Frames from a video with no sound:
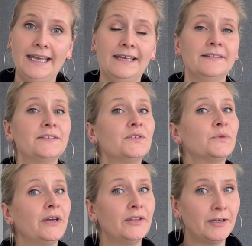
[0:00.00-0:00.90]
And this is
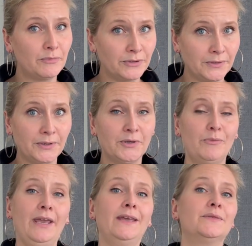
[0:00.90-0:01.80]
where the polluter
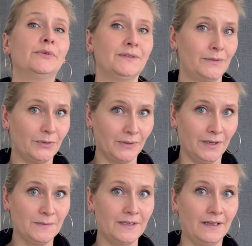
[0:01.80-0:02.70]
pays principle
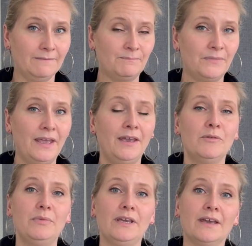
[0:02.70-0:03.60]
comes in,
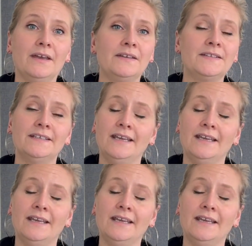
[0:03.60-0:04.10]
because